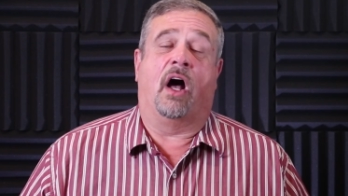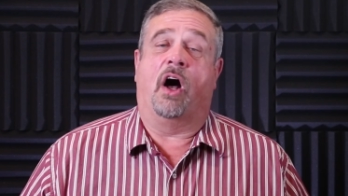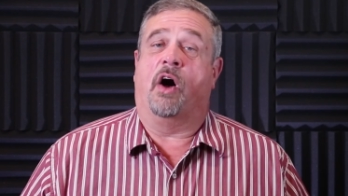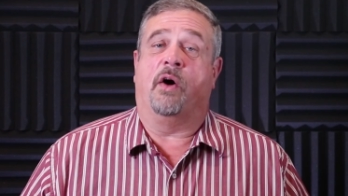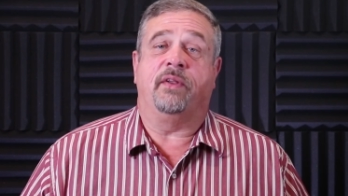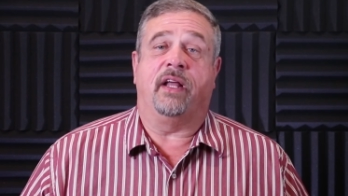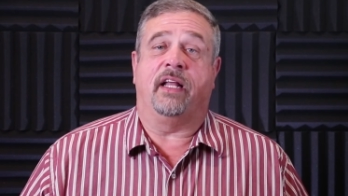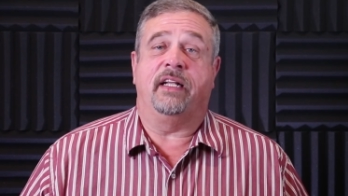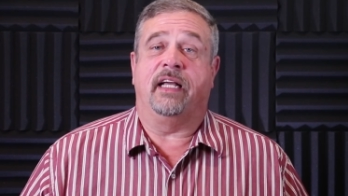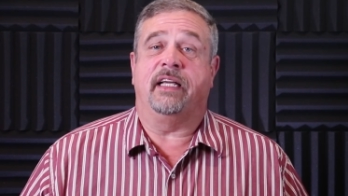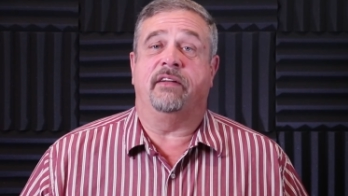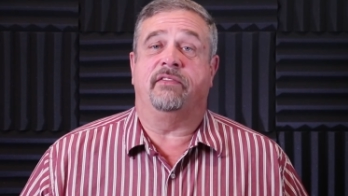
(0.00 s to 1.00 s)
All
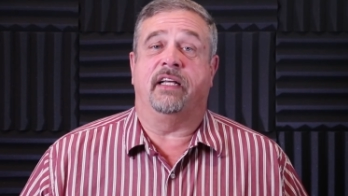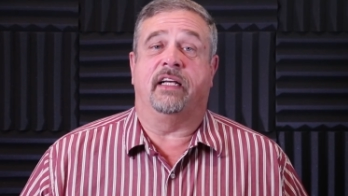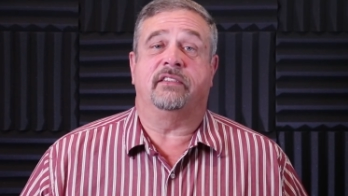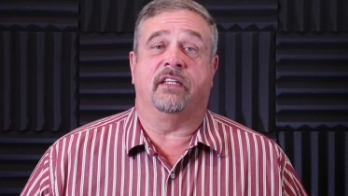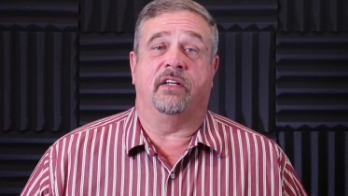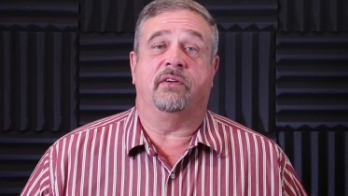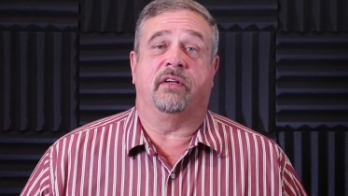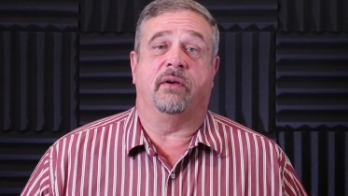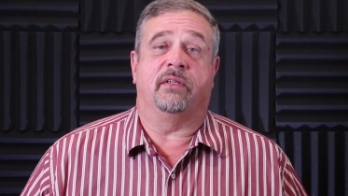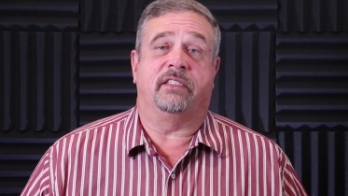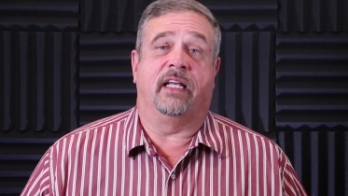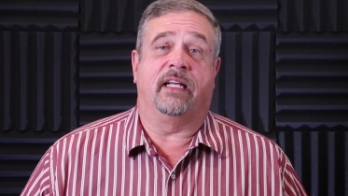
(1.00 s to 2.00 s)
non-negative tests undergo
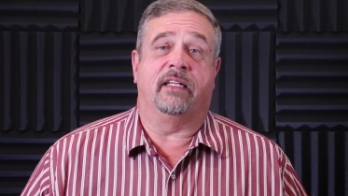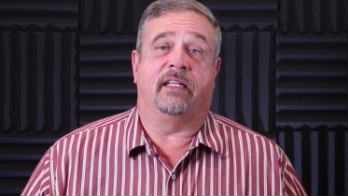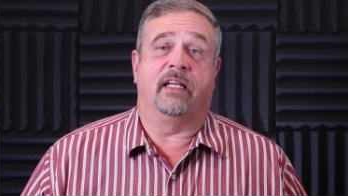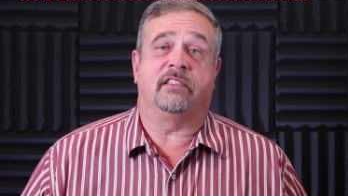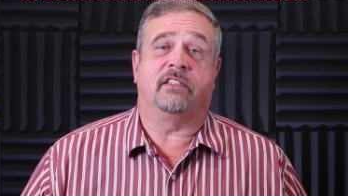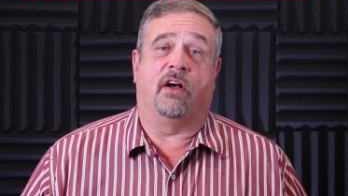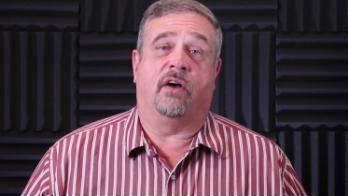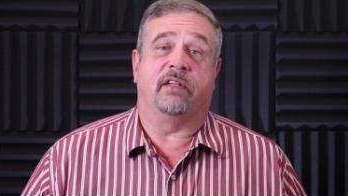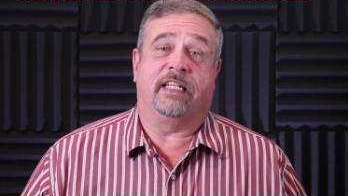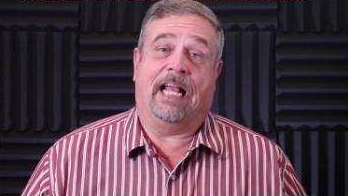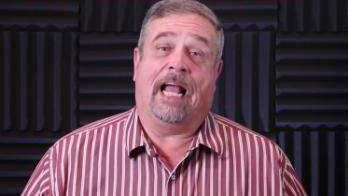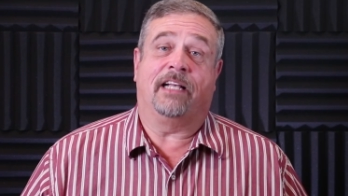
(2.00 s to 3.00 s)
a second test
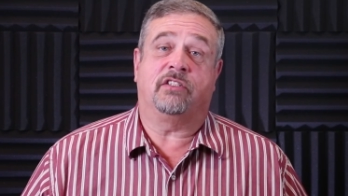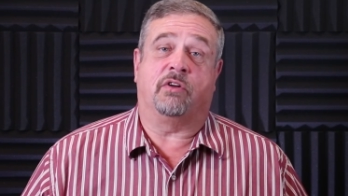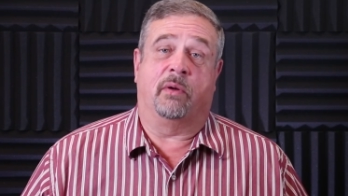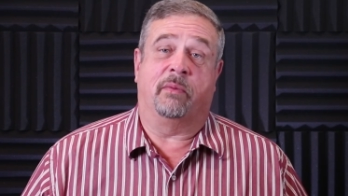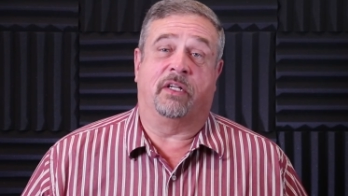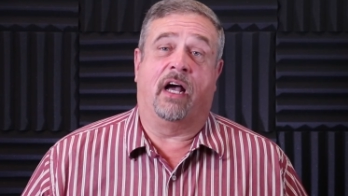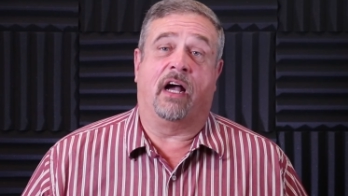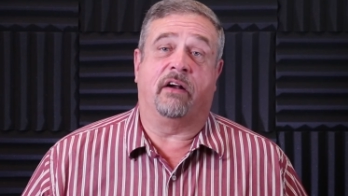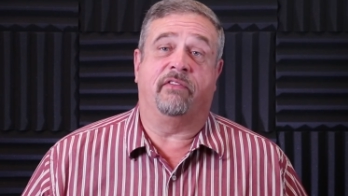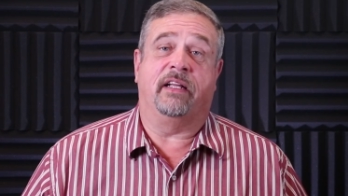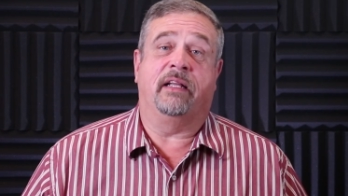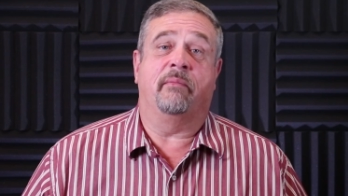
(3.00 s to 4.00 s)
called gas
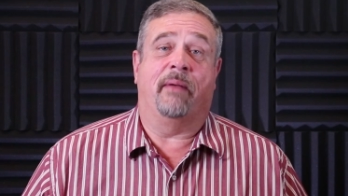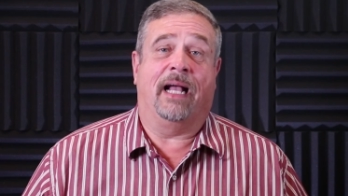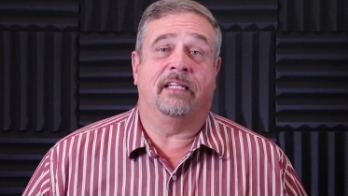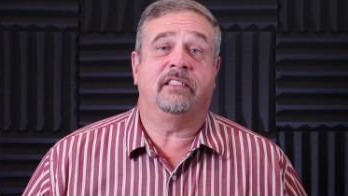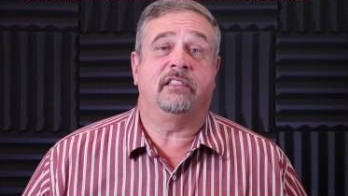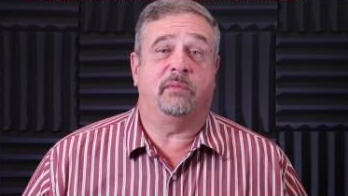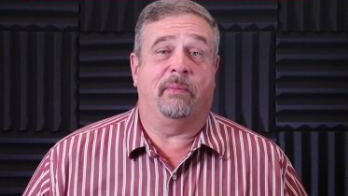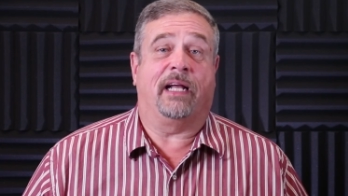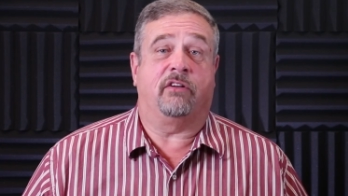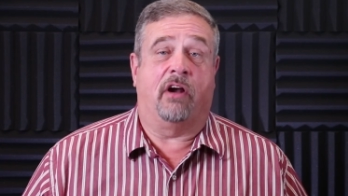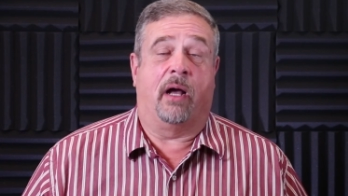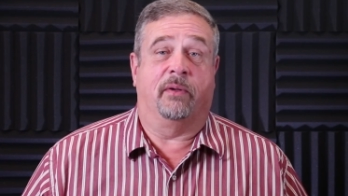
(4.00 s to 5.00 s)
chromatography mass
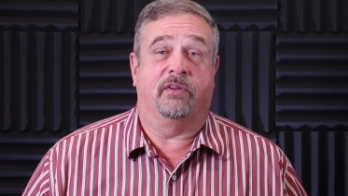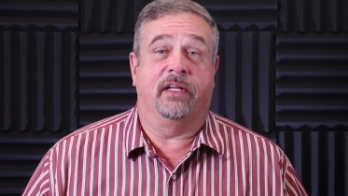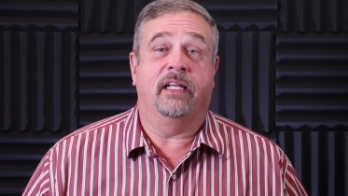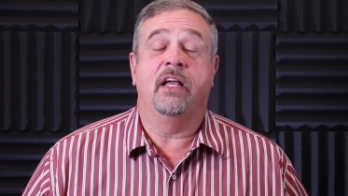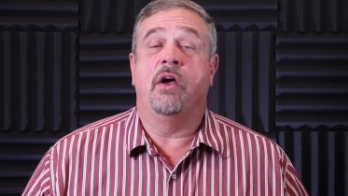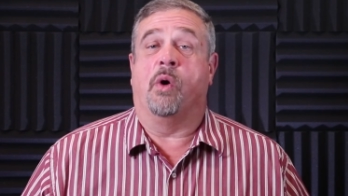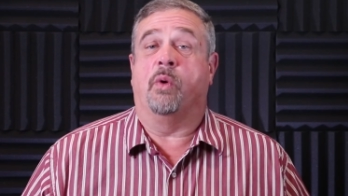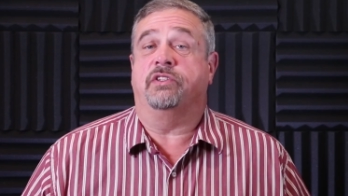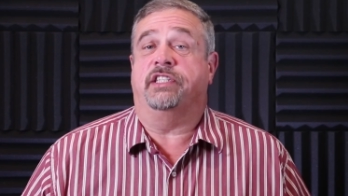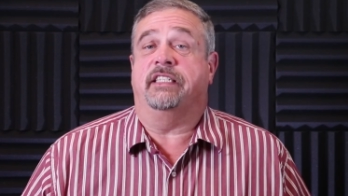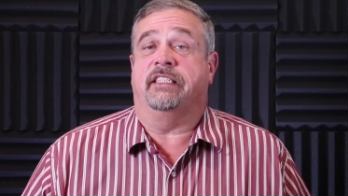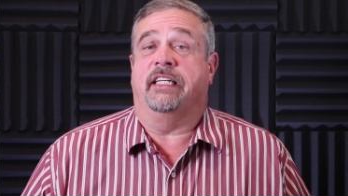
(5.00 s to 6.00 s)
spectrometry, or
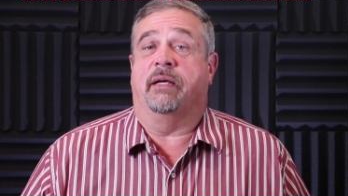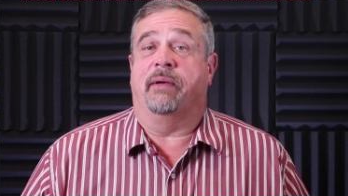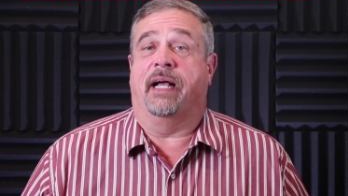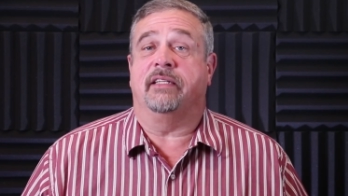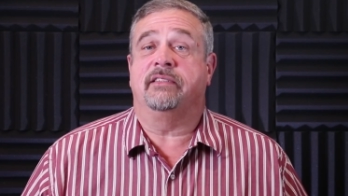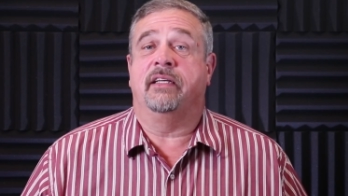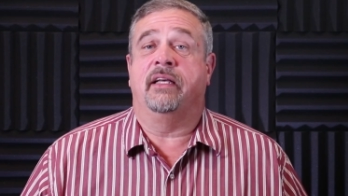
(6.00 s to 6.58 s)
GCMS.